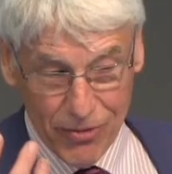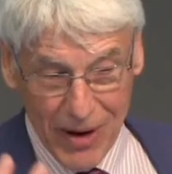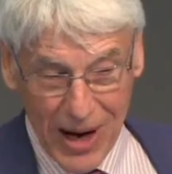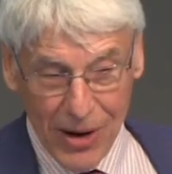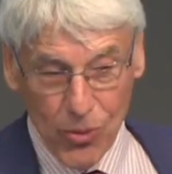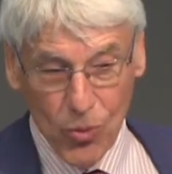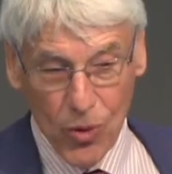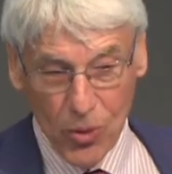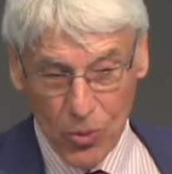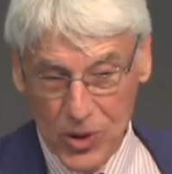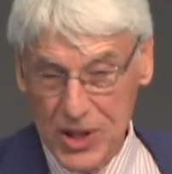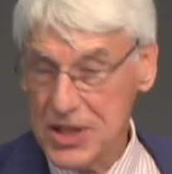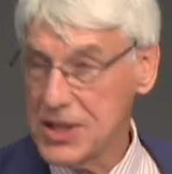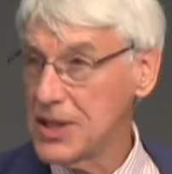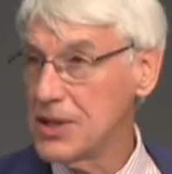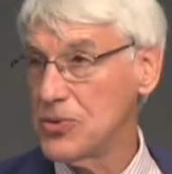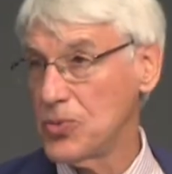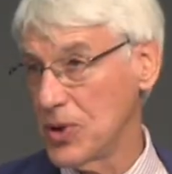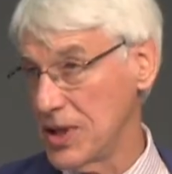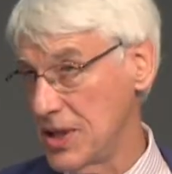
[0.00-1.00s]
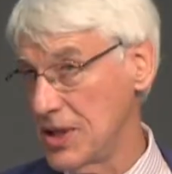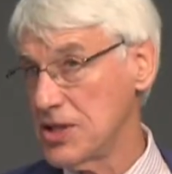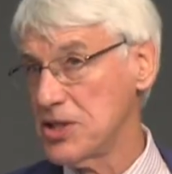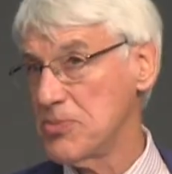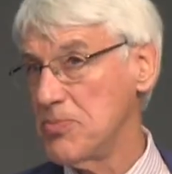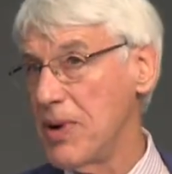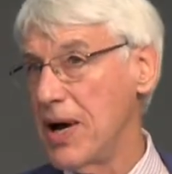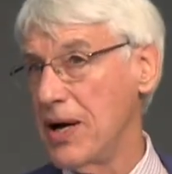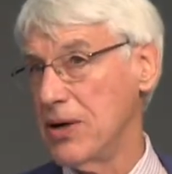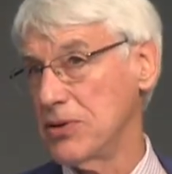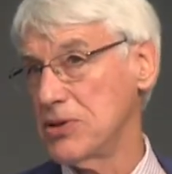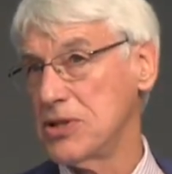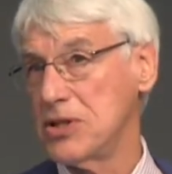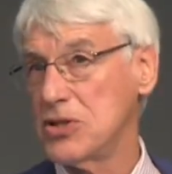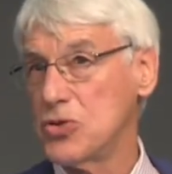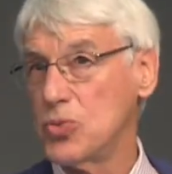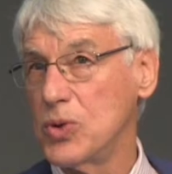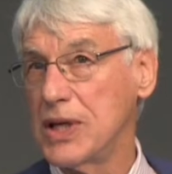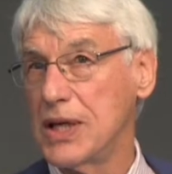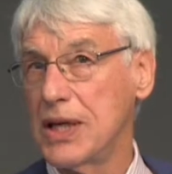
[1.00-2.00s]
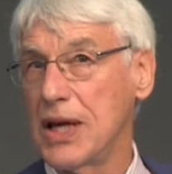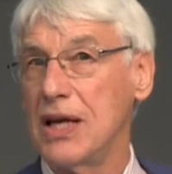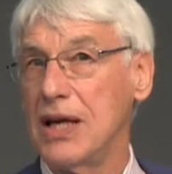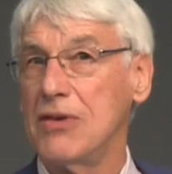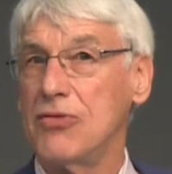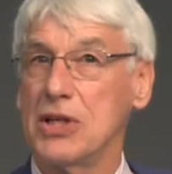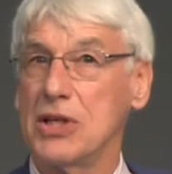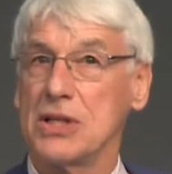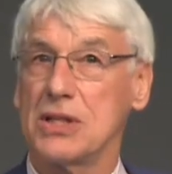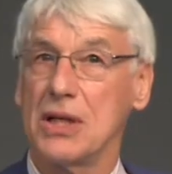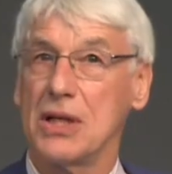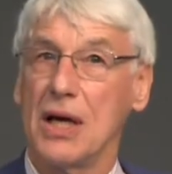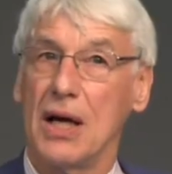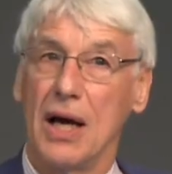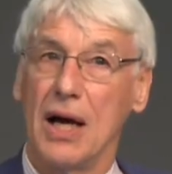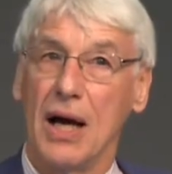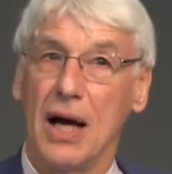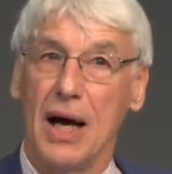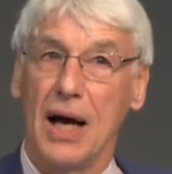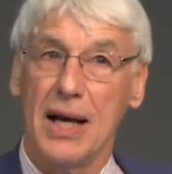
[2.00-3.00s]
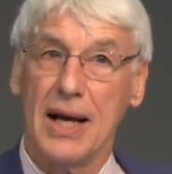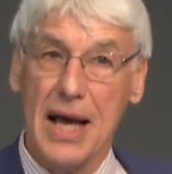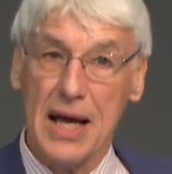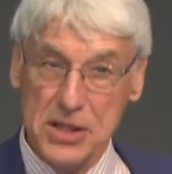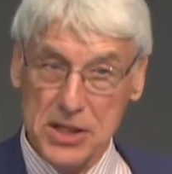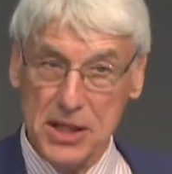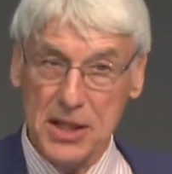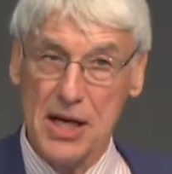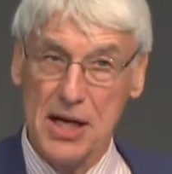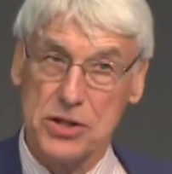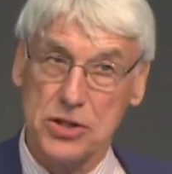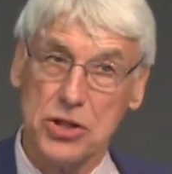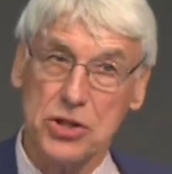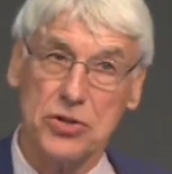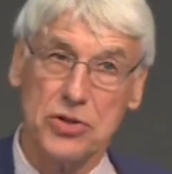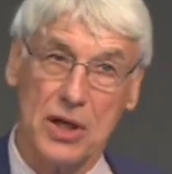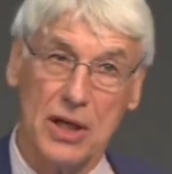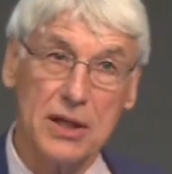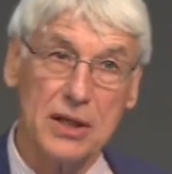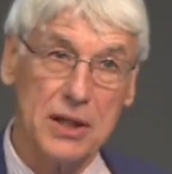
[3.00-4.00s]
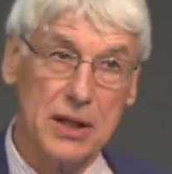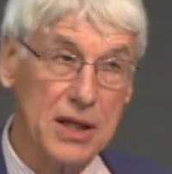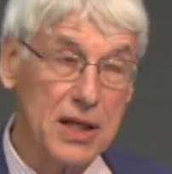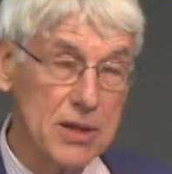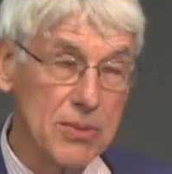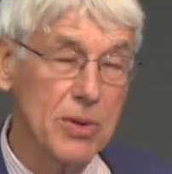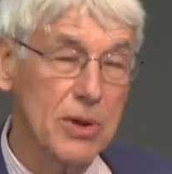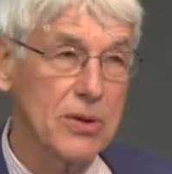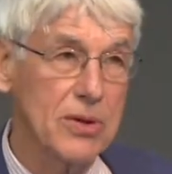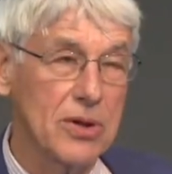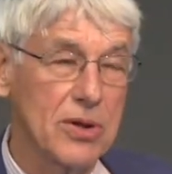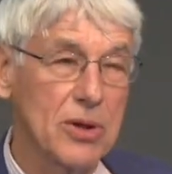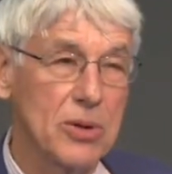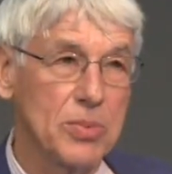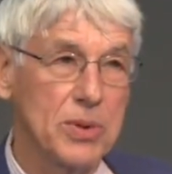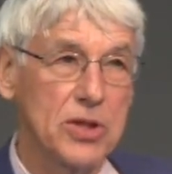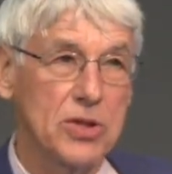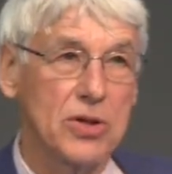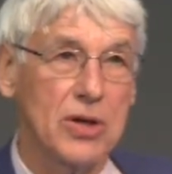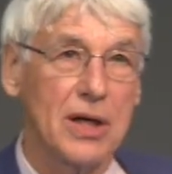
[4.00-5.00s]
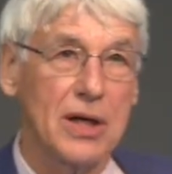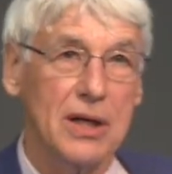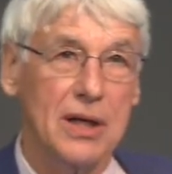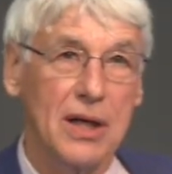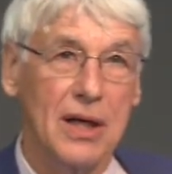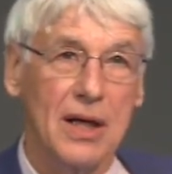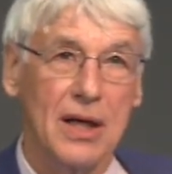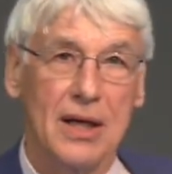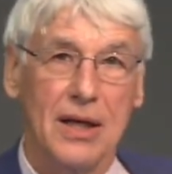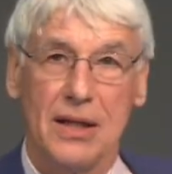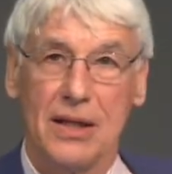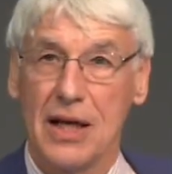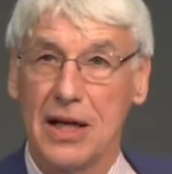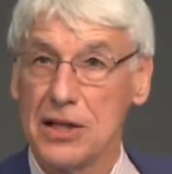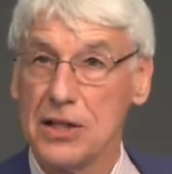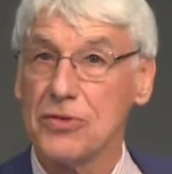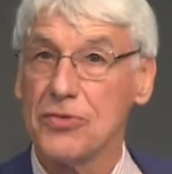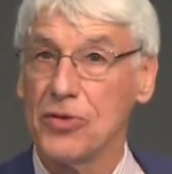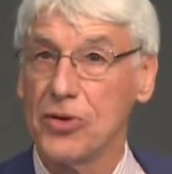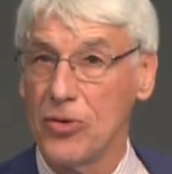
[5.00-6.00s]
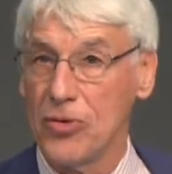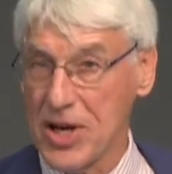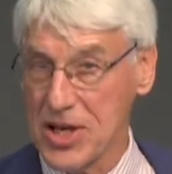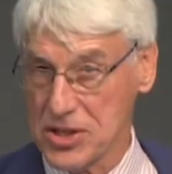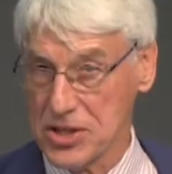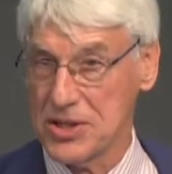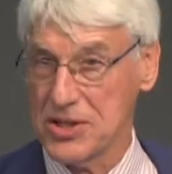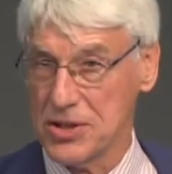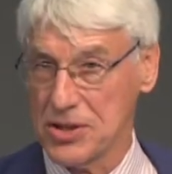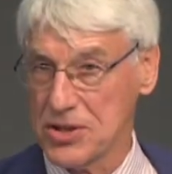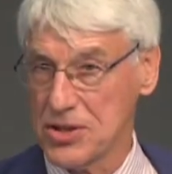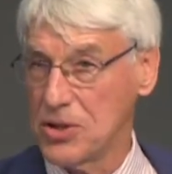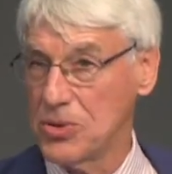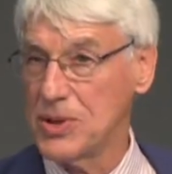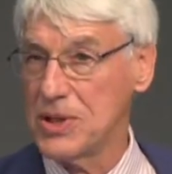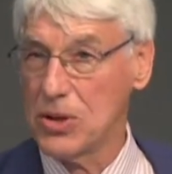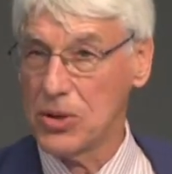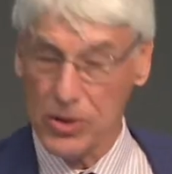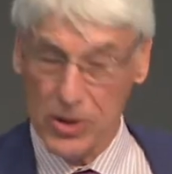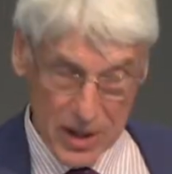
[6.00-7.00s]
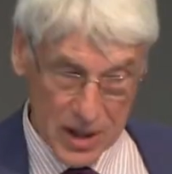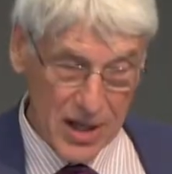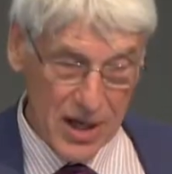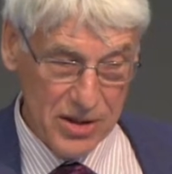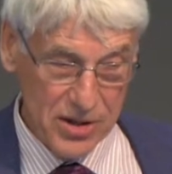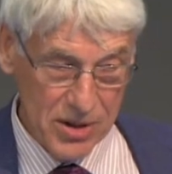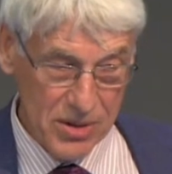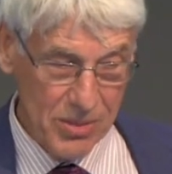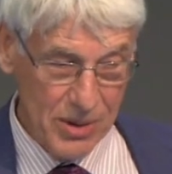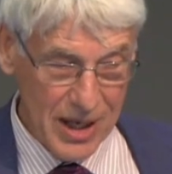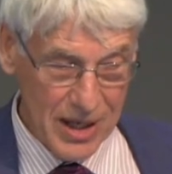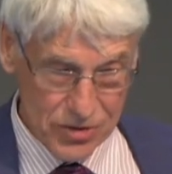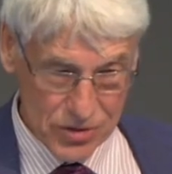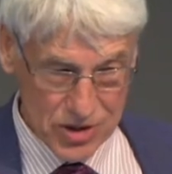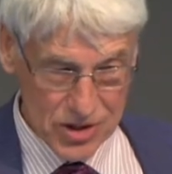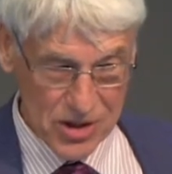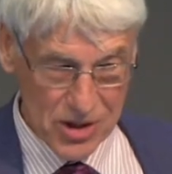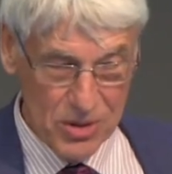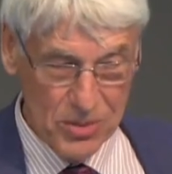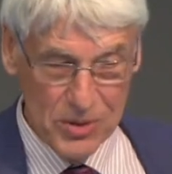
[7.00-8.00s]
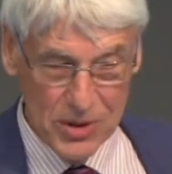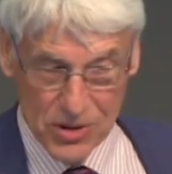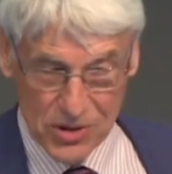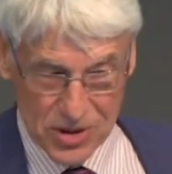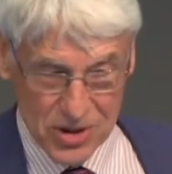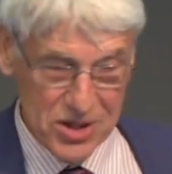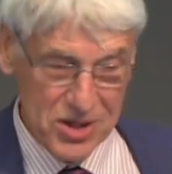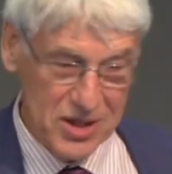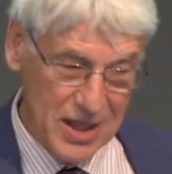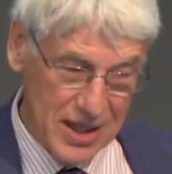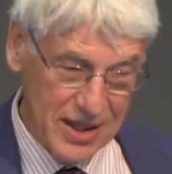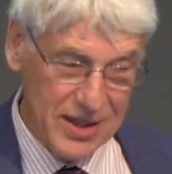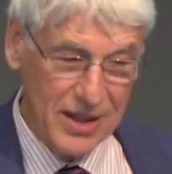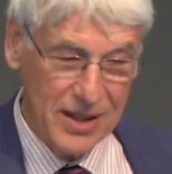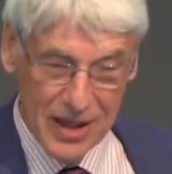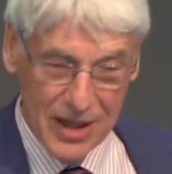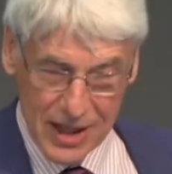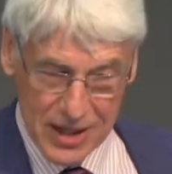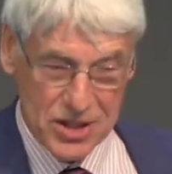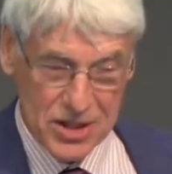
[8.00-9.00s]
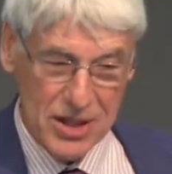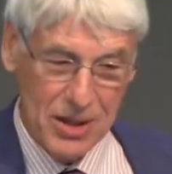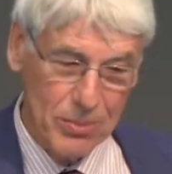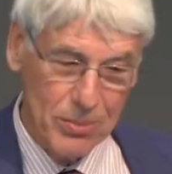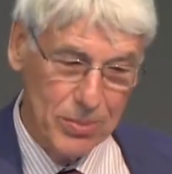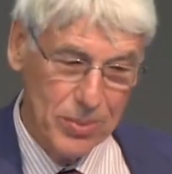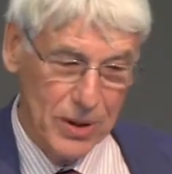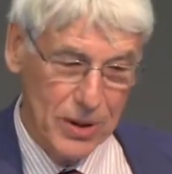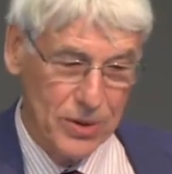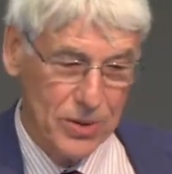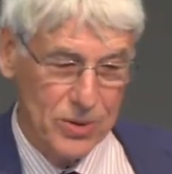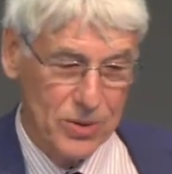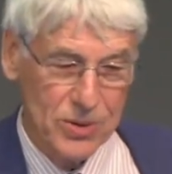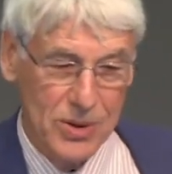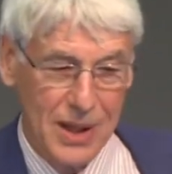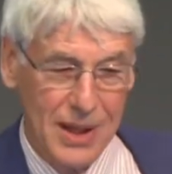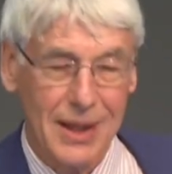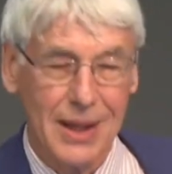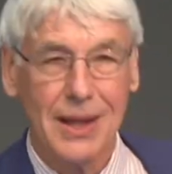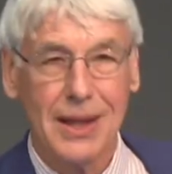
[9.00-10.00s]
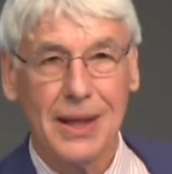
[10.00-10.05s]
fact, what we did with this mouse is we gave it an anti-cancer drug, a chemotherapy drug, that is fluorescent. So when you look at it under the microscope, you can see it. It lights up blue.